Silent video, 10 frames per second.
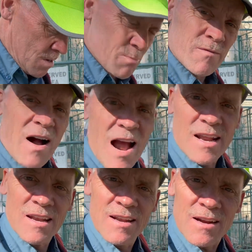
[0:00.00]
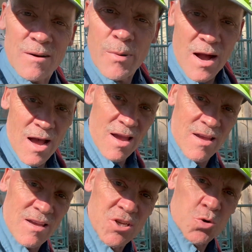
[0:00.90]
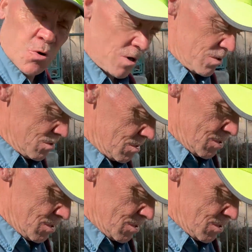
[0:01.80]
provided here by Israel